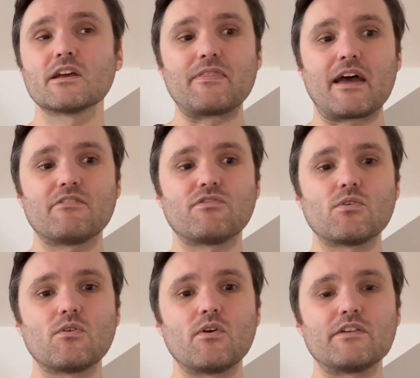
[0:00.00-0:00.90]
and
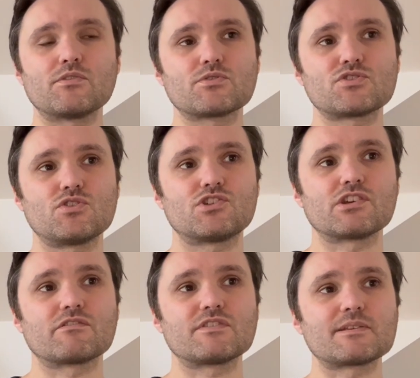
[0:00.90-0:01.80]
therefore if you're
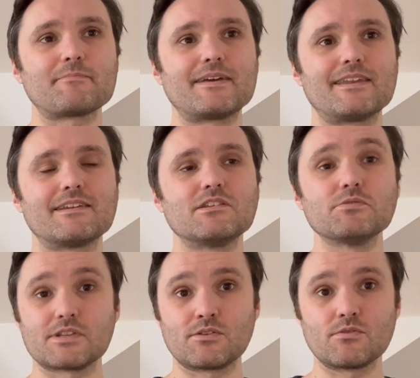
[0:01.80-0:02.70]
searching for something
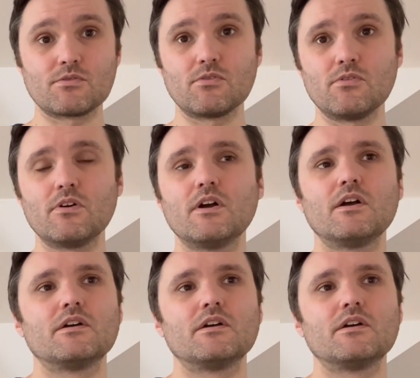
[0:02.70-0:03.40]
using Google,